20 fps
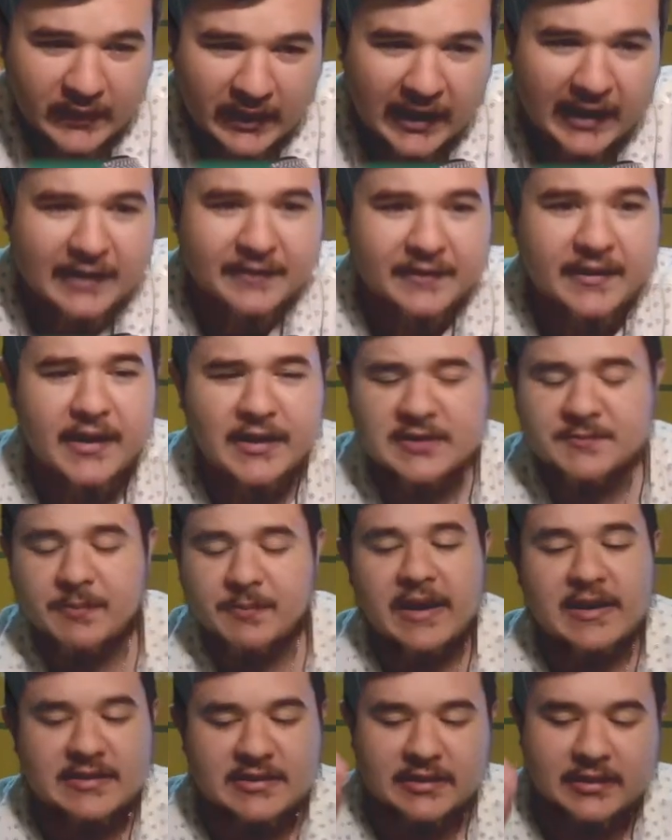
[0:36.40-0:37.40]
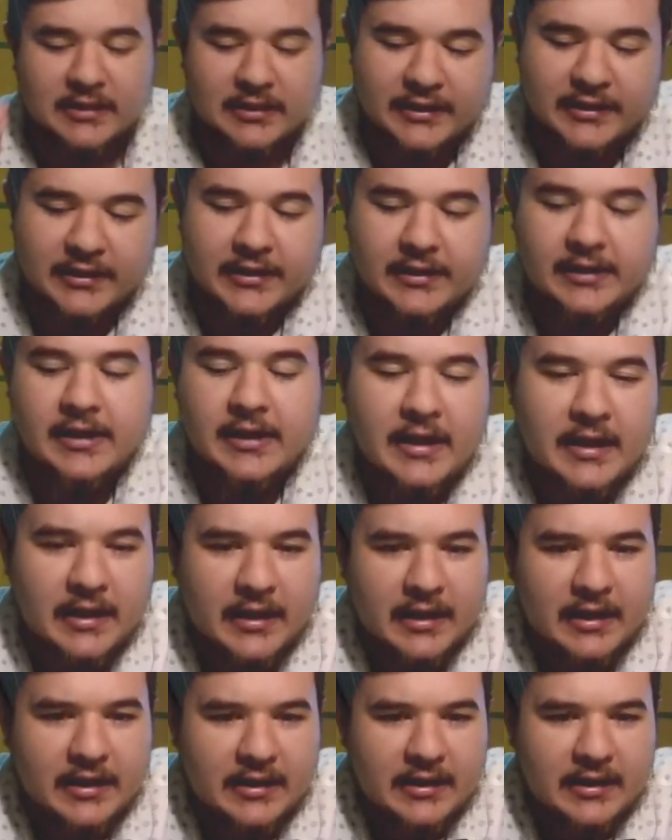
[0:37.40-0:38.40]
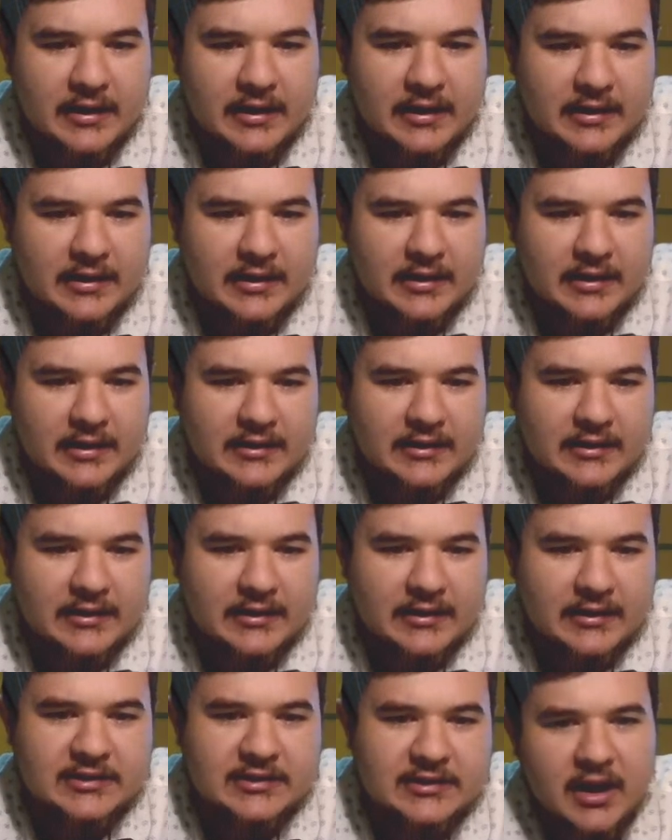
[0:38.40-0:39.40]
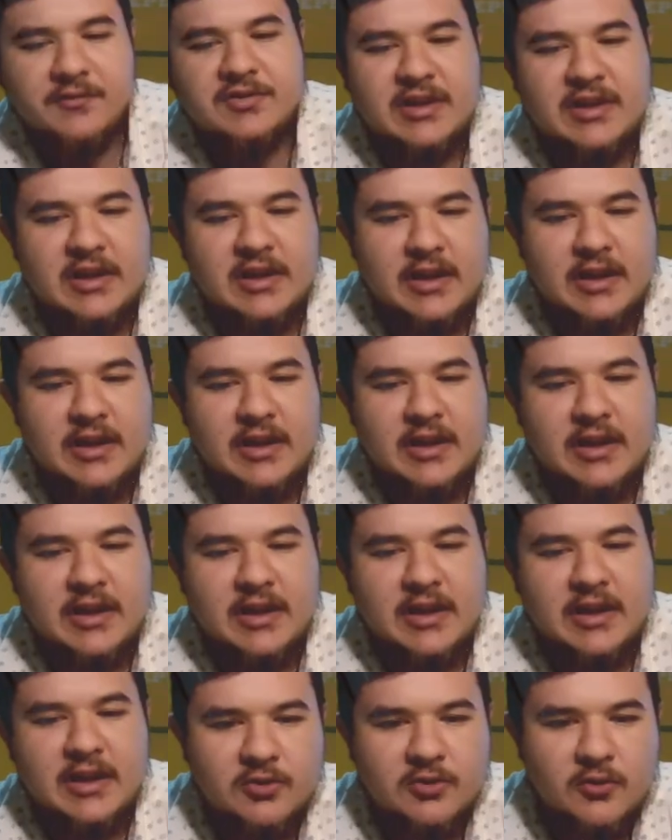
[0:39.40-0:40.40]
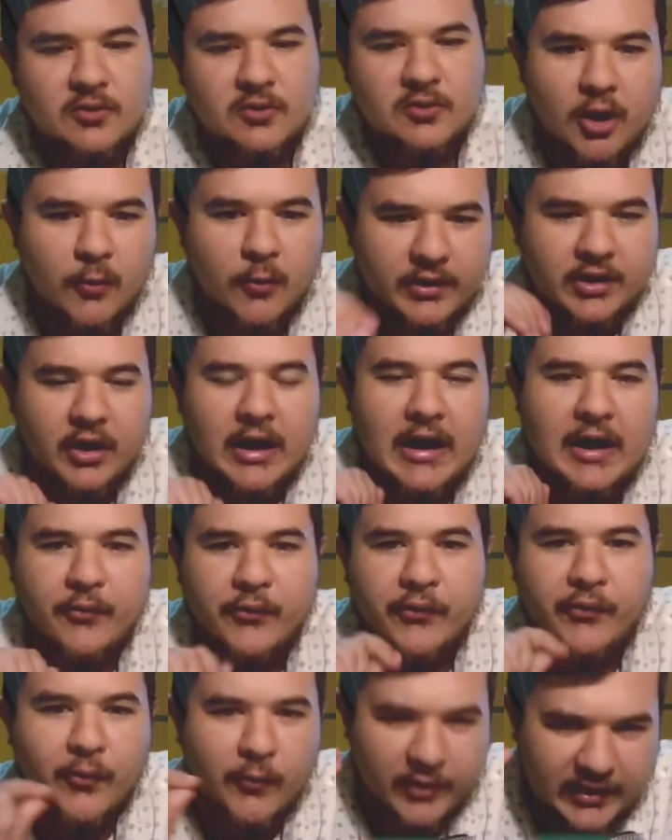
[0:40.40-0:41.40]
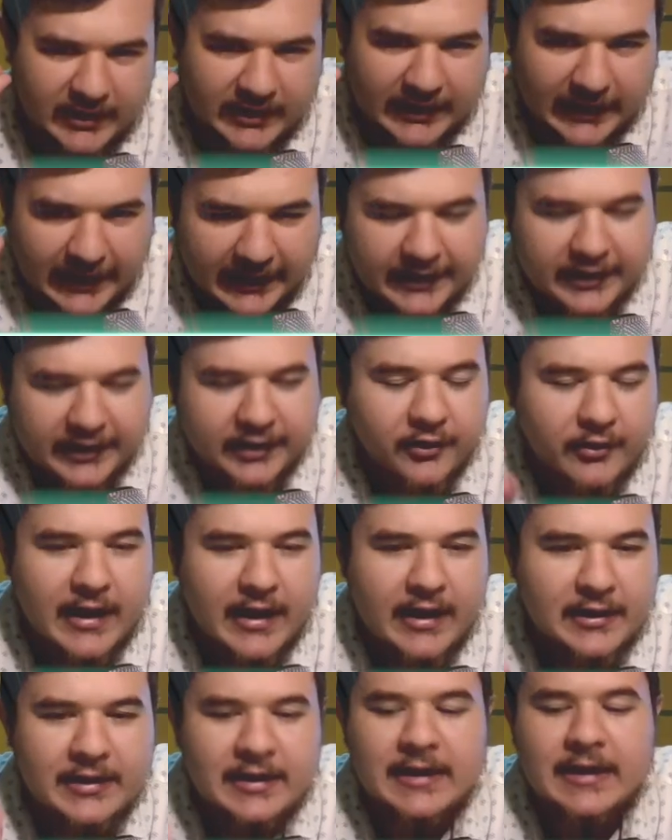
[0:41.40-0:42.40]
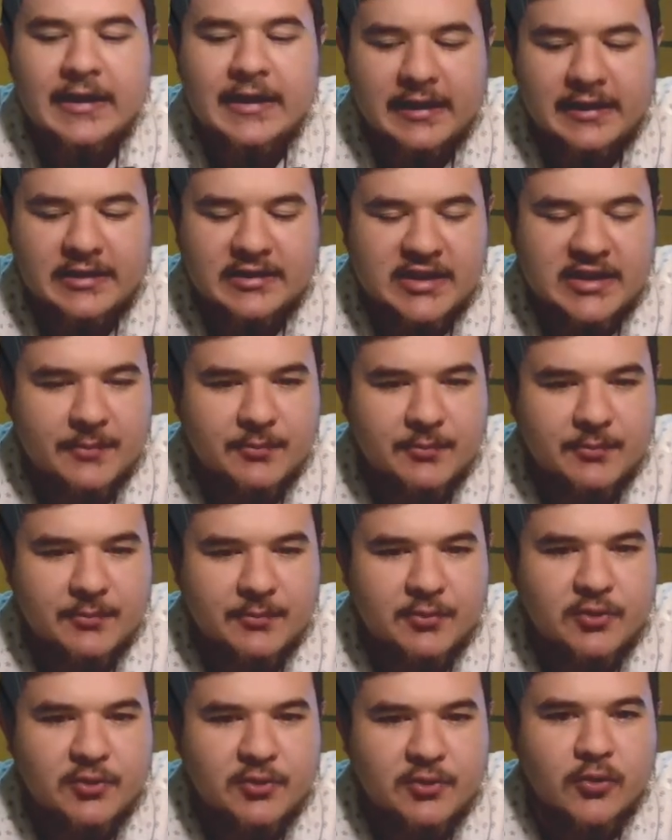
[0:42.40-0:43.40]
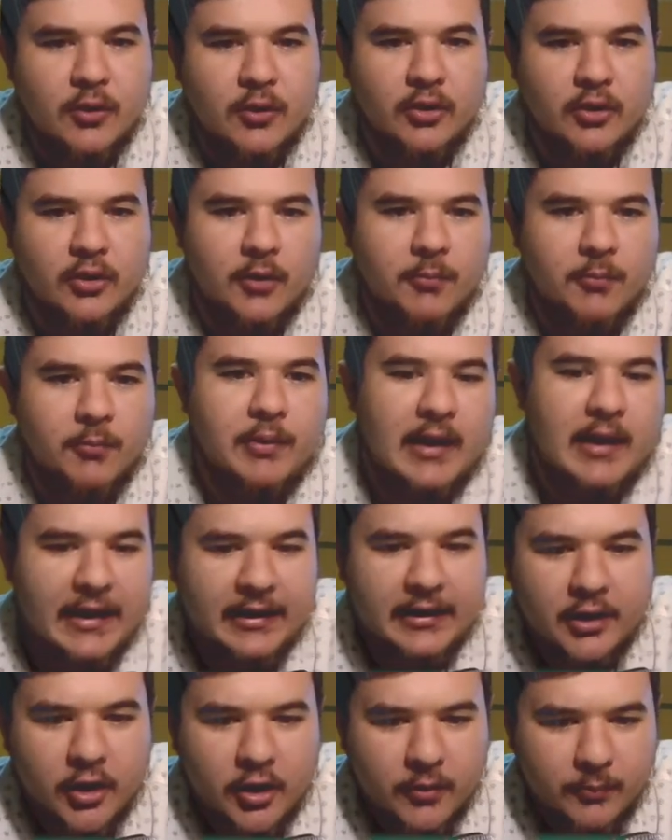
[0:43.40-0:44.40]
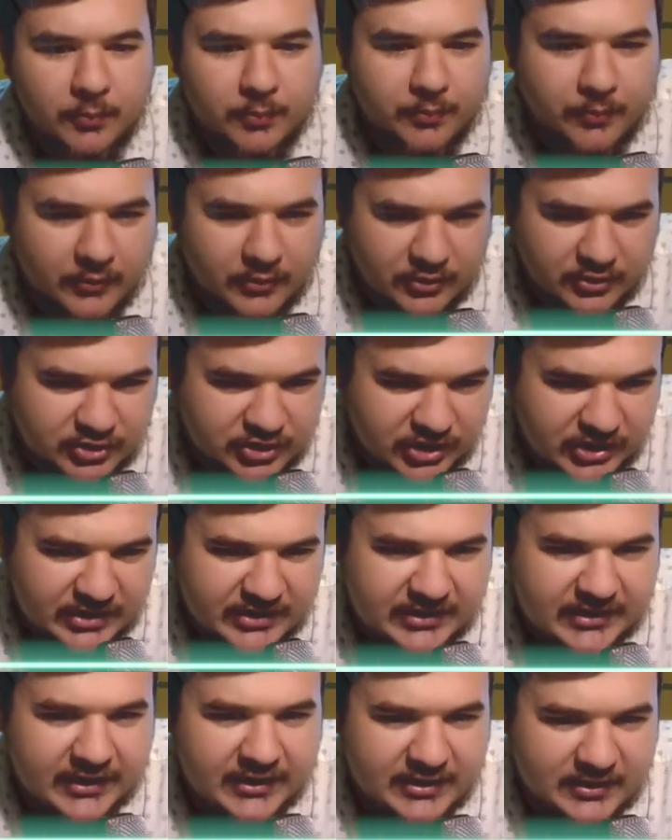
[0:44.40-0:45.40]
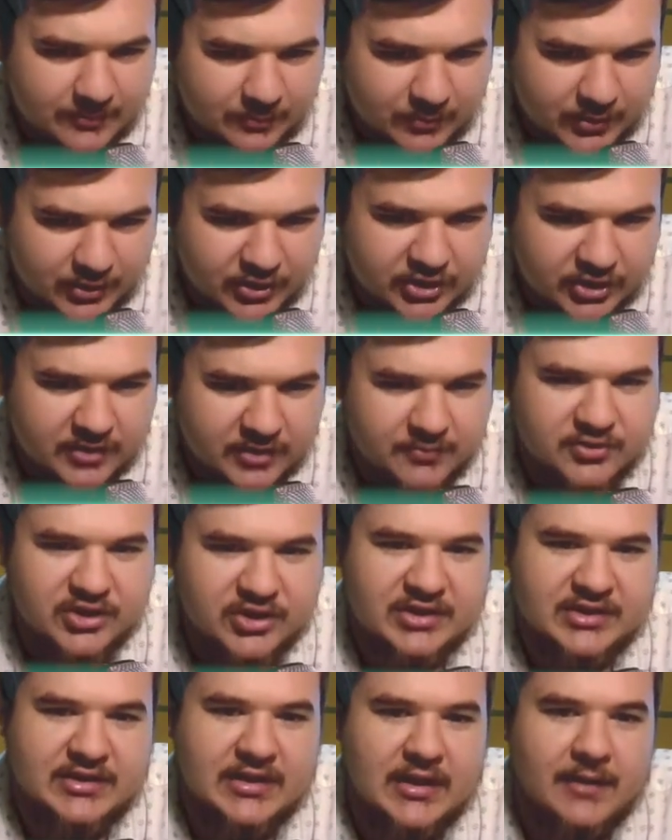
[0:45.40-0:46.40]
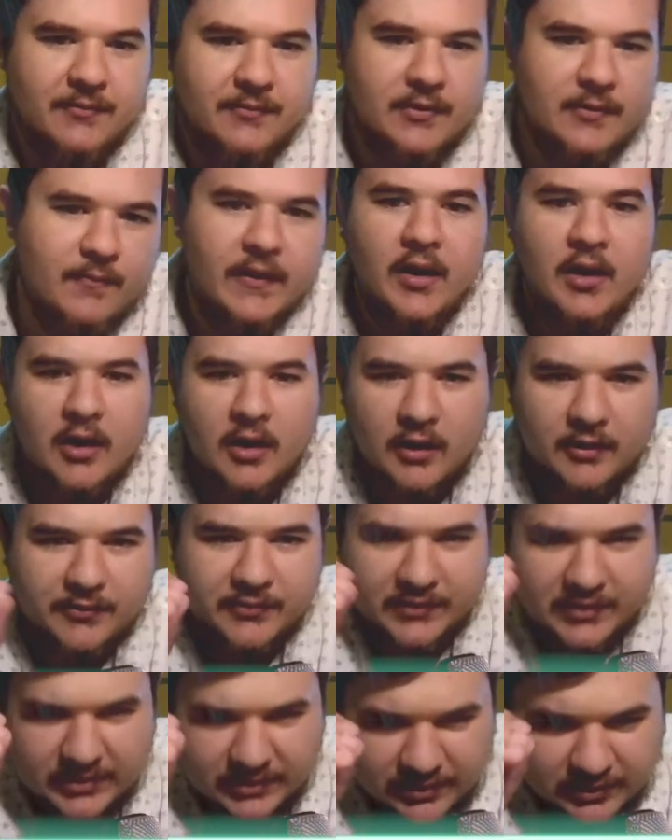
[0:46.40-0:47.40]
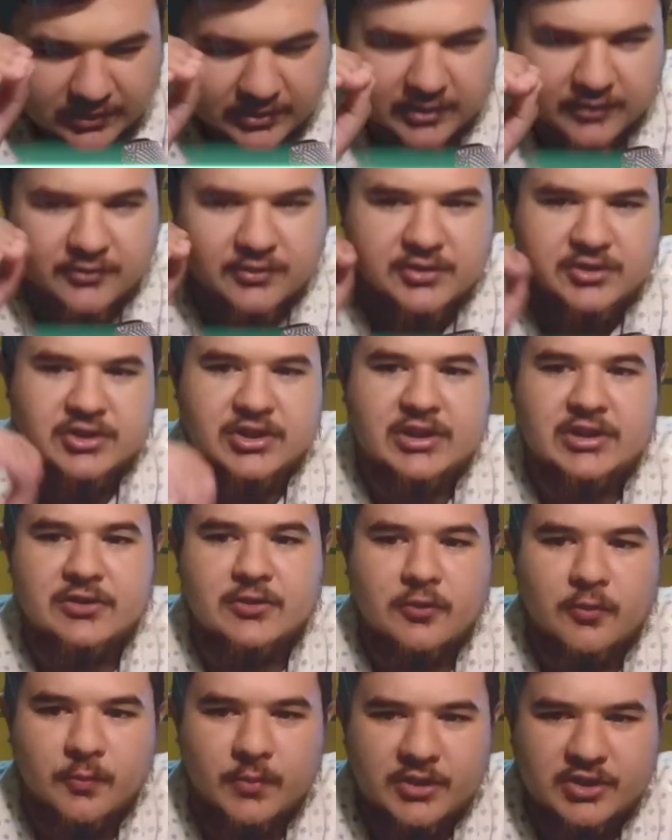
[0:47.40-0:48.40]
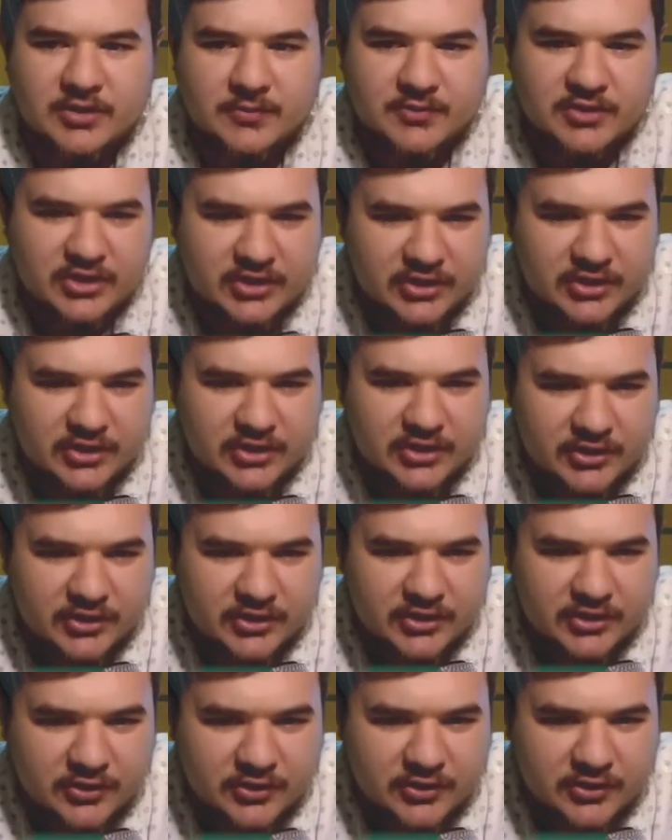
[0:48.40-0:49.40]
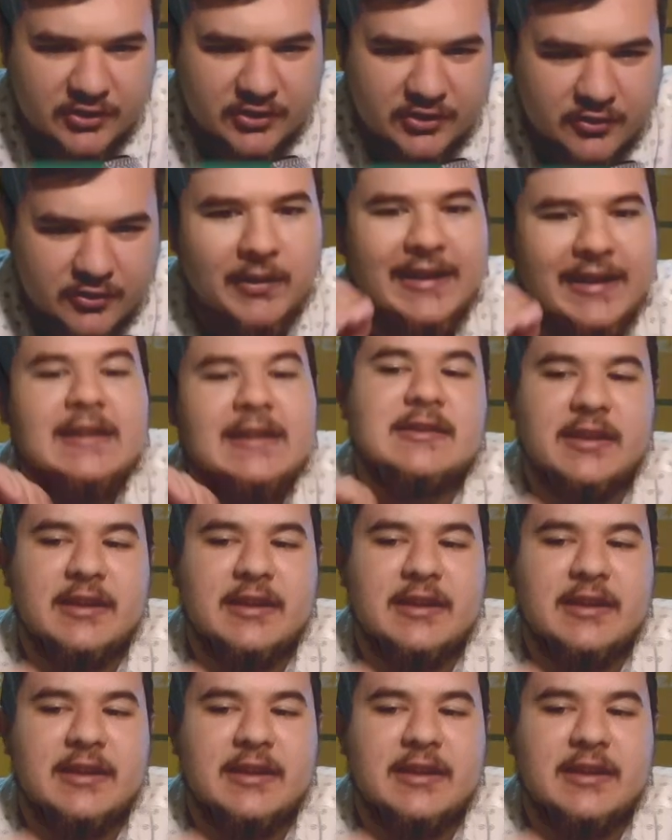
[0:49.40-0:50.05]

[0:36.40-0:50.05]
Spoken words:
And that is basically a similar kind of setup to what you would go with for the Leningrad, except you are not playing g6, bishop g7. After, g2, bishop g2, you're playing e6.